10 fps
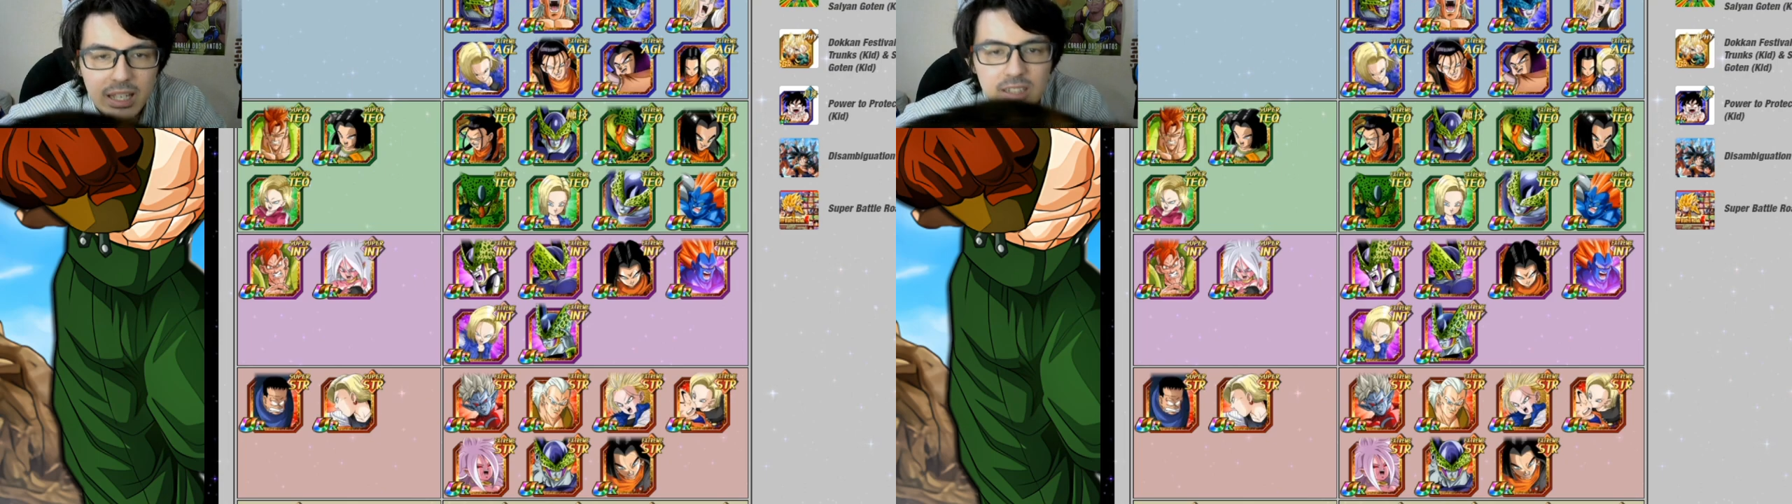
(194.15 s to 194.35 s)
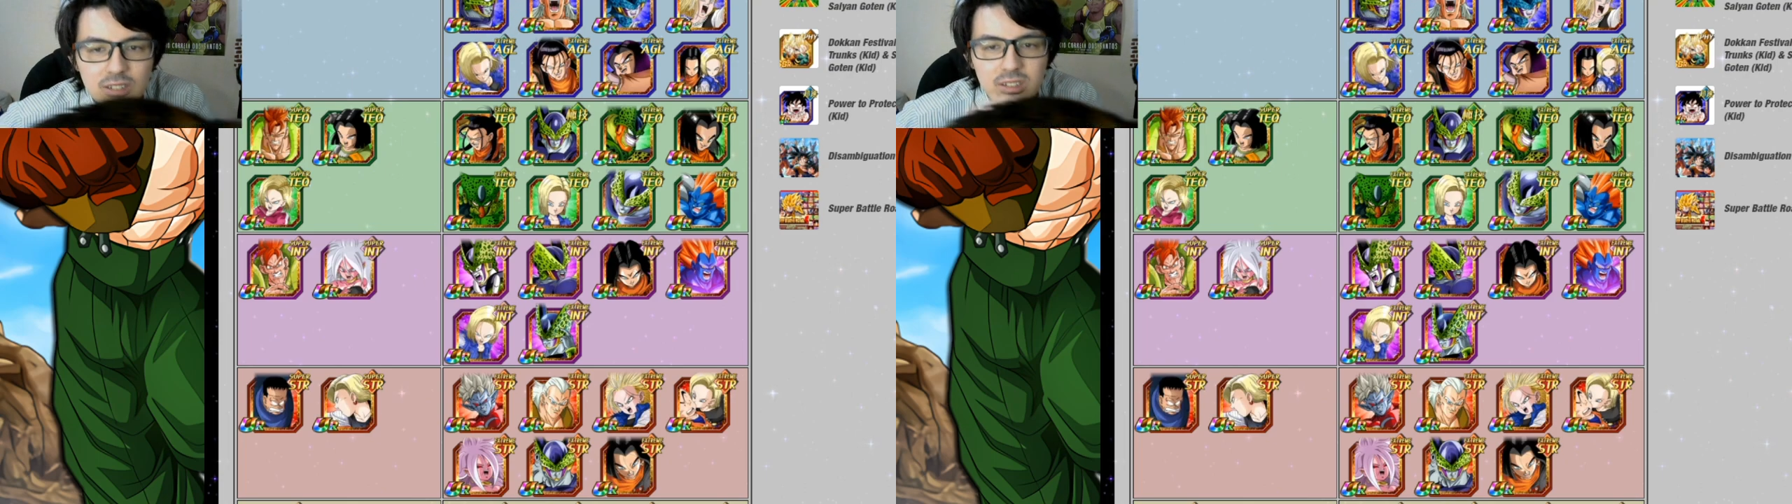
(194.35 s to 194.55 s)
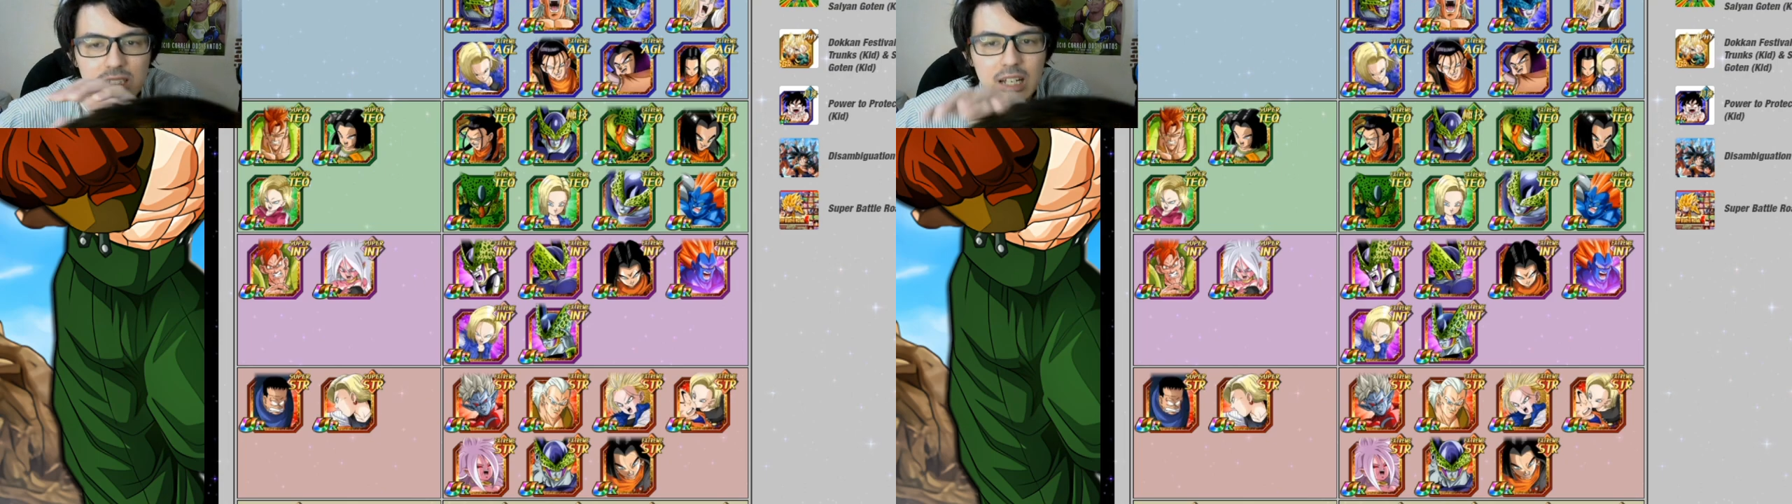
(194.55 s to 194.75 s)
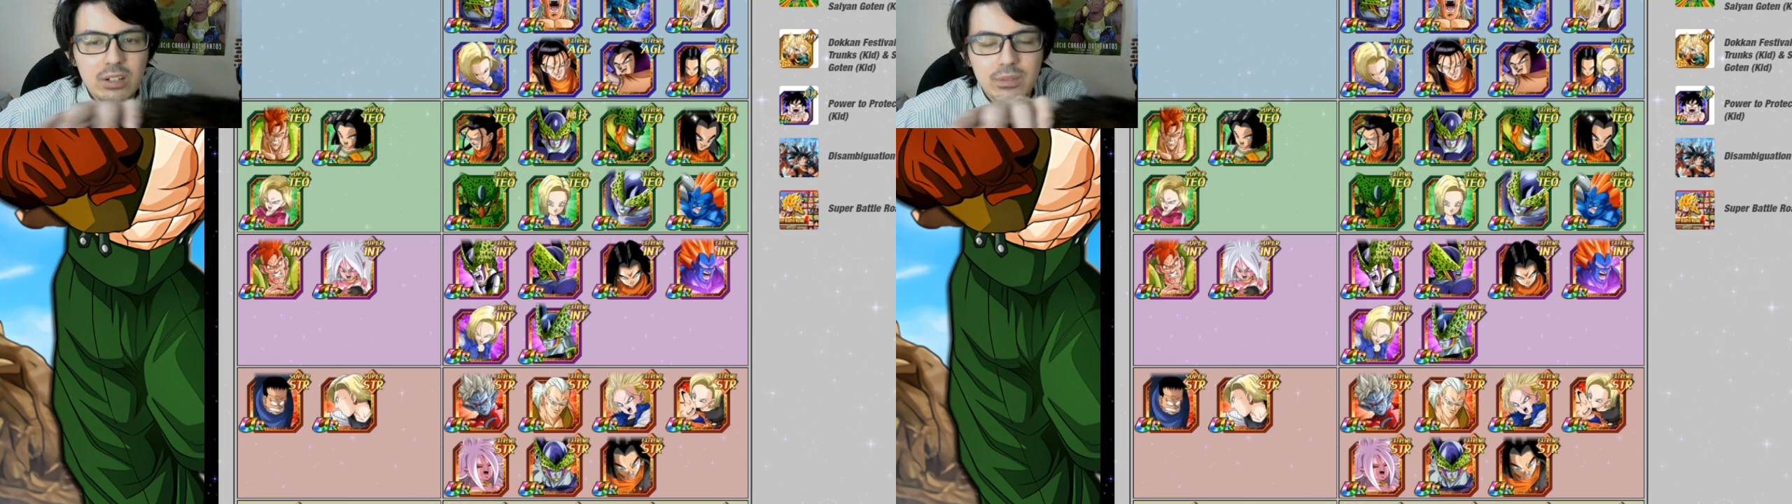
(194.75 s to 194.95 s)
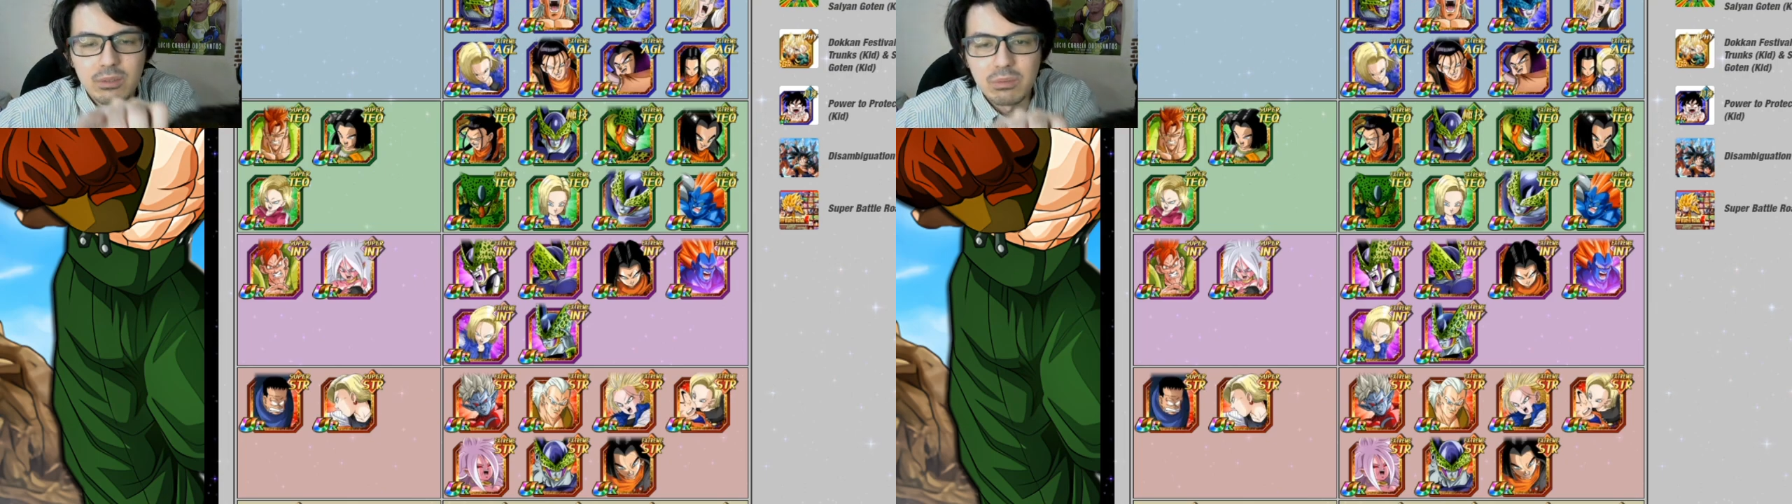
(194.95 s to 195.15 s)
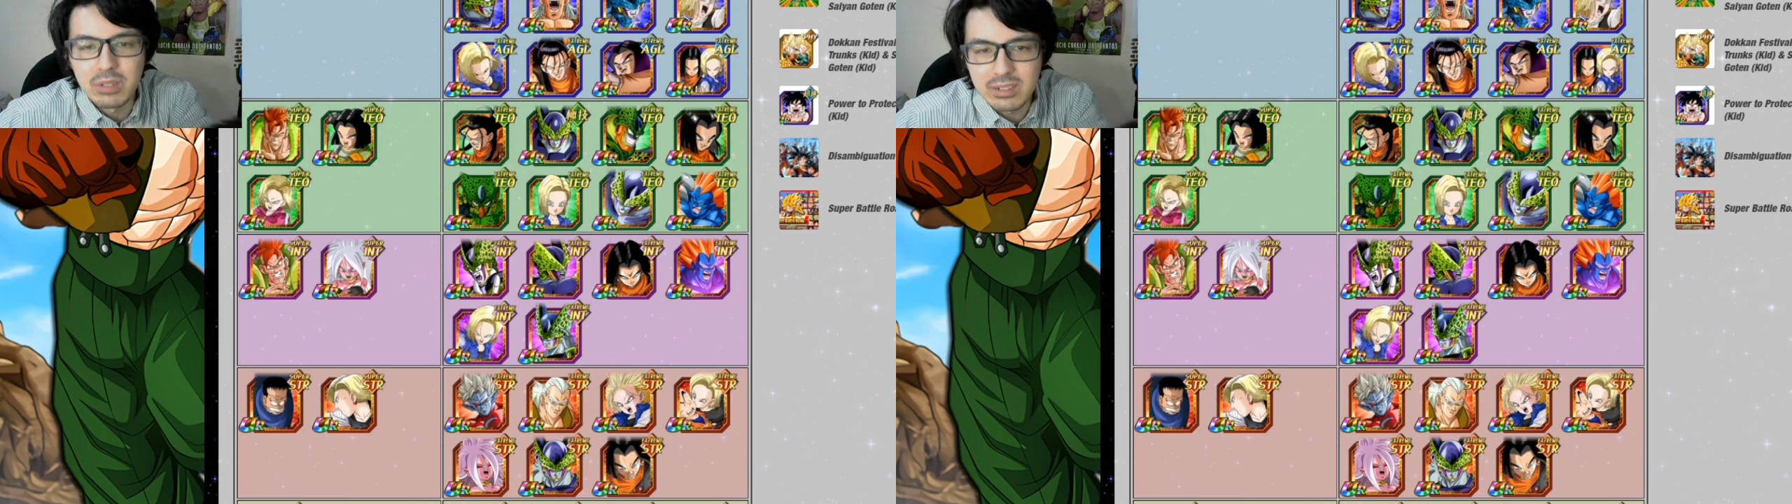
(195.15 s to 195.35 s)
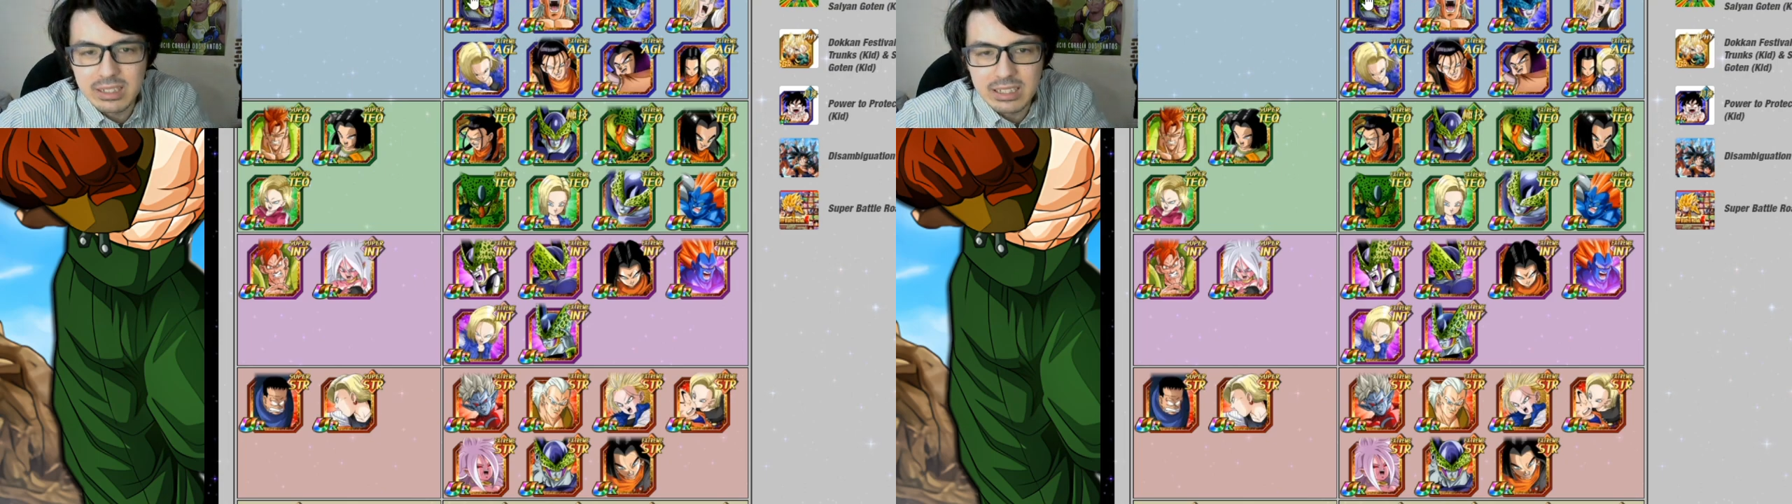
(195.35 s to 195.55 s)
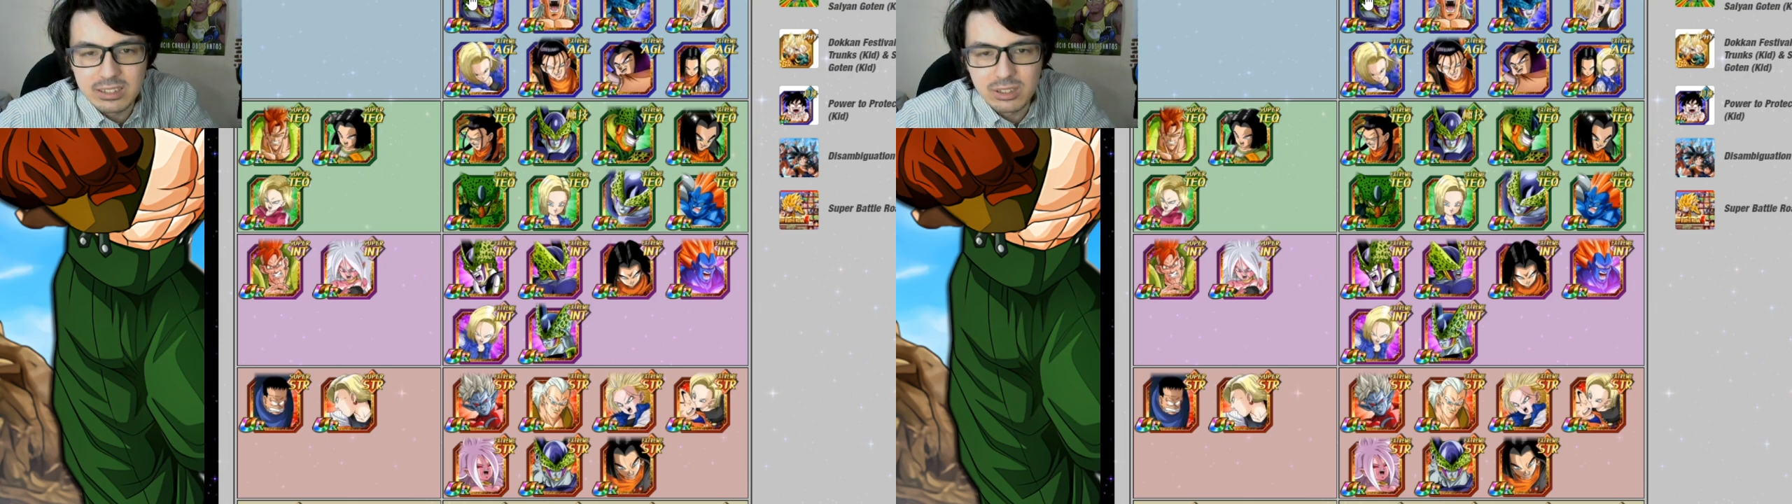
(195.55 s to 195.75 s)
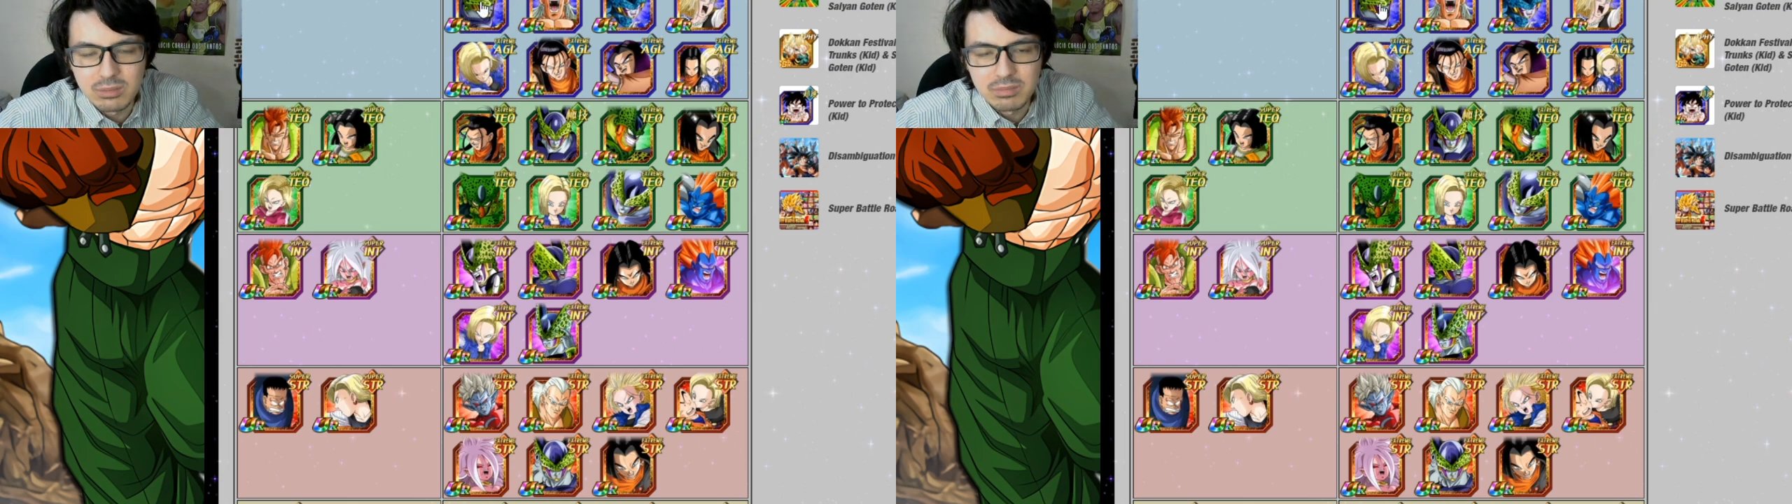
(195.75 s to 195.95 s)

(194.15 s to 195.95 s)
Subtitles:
Angel Cell if you really need to.